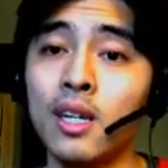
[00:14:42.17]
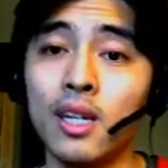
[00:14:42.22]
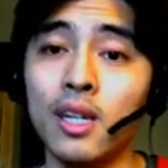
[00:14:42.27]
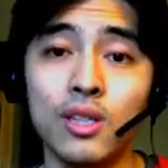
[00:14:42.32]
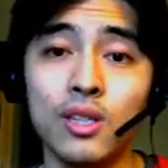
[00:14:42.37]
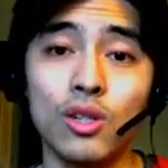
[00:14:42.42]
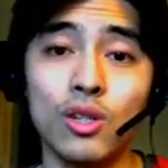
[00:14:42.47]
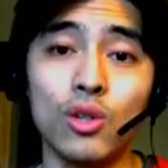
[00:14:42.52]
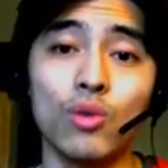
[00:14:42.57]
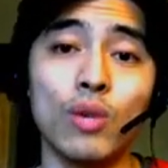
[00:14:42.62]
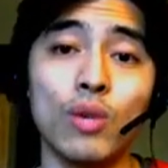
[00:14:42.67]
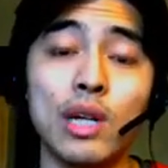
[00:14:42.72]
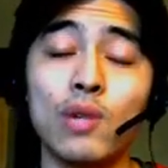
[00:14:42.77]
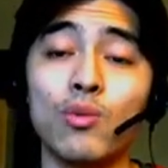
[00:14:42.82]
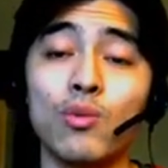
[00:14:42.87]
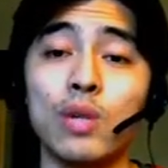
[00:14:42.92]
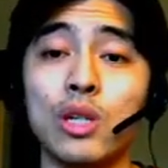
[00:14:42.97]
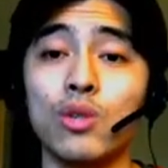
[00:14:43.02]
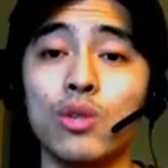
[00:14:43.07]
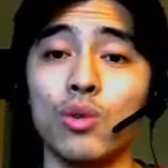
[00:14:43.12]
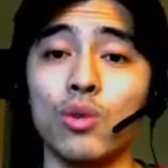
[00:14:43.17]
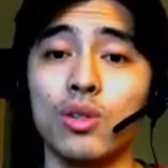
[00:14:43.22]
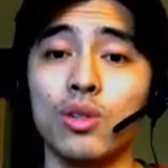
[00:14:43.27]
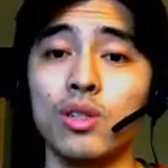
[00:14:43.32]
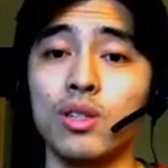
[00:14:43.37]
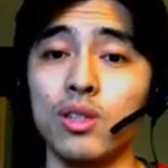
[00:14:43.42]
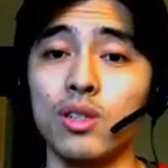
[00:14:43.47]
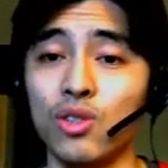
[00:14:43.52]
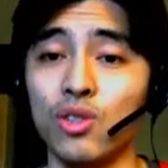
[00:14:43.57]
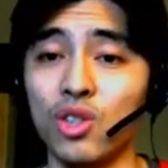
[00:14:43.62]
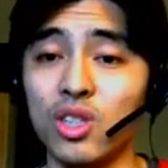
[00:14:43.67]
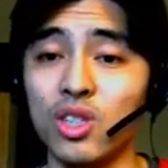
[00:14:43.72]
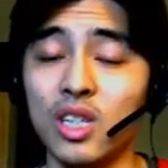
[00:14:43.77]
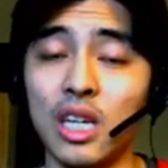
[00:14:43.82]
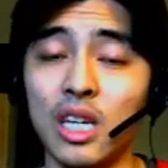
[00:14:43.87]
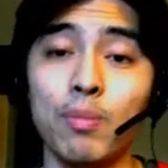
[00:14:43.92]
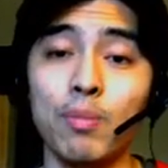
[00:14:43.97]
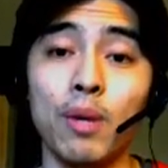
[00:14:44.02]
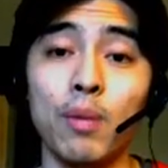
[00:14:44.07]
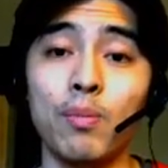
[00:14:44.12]
he's a great resource to just
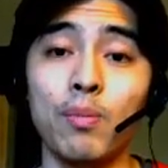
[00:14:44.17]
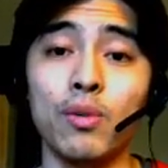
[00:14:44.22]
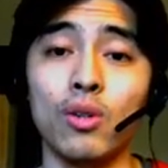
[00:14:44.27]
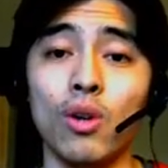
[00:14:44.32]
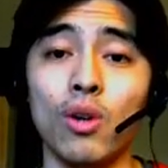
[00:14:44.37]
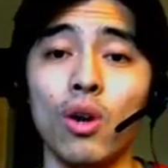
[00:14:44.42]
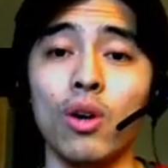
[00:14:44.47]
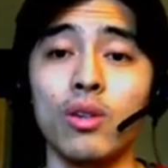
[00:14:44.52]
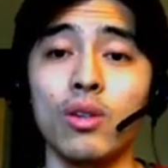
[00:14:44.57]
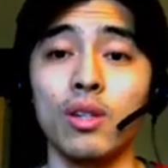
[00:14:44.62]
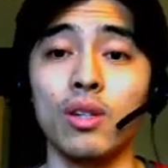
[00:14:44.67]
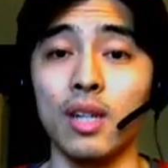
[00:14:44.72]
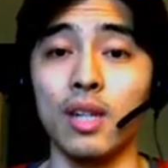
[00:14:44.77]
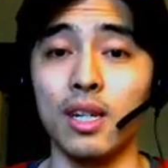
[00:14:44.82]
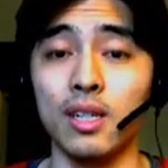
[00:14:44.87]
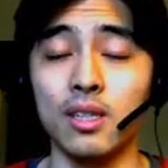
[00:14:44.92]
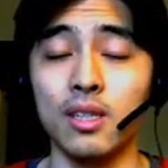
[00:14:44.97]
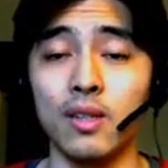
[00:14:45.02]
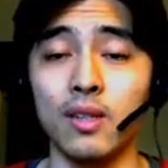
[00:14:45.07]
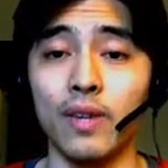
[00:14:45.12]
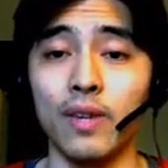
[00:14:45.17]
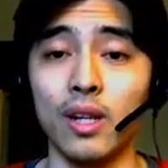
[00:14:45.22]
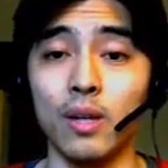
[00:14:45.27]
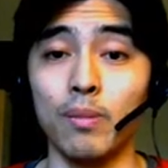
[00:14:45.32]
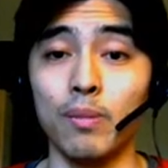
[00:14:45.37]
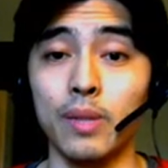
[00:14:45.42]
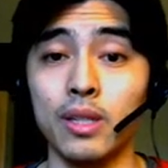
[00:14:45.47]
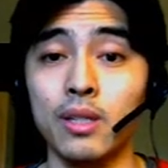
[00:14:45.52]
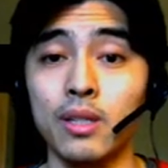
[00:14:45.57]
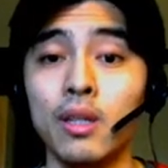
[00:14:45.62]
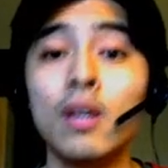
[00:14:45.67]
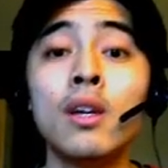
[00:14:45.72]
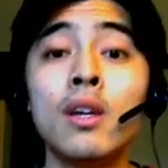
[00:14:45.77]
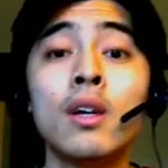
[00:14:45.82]
keep up with all the latest developments.